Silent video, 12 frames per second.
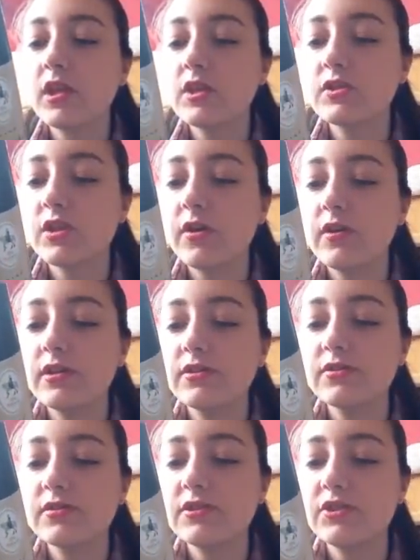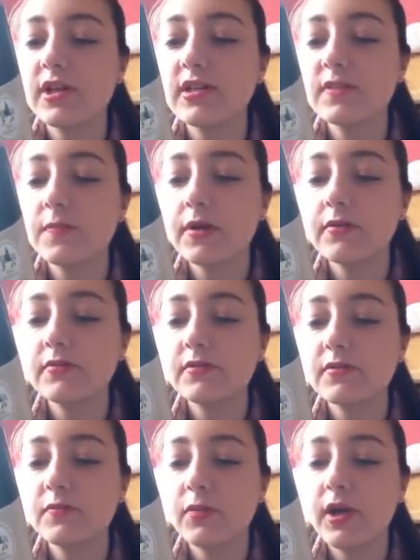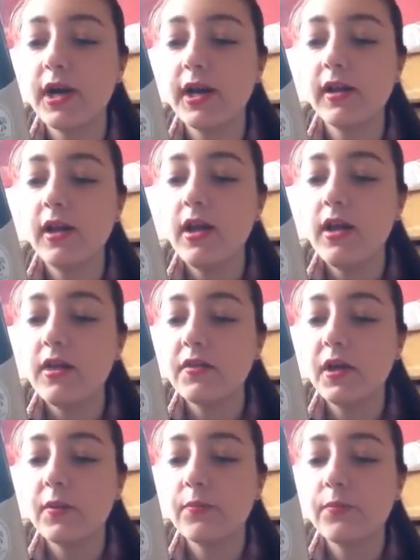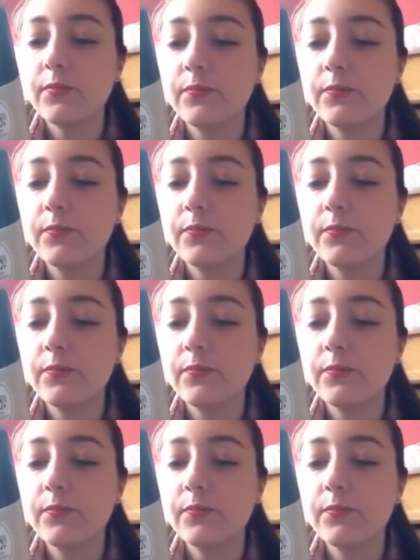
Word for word: So it's just a transparent spray that